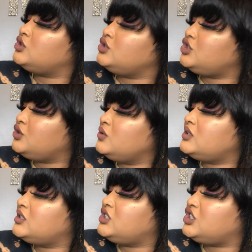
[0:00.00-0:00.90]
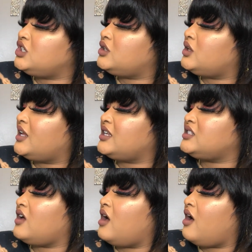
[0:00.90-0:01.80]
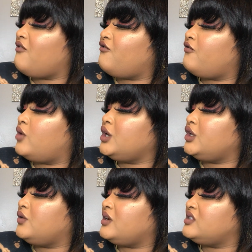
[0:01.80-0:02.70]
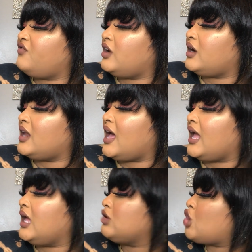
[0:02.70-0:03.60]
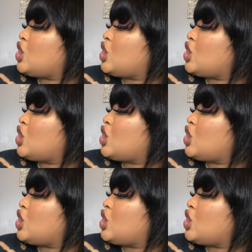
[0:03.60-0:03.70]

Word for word: to choose to chill and it's uh 40 degrees Fahrenheit.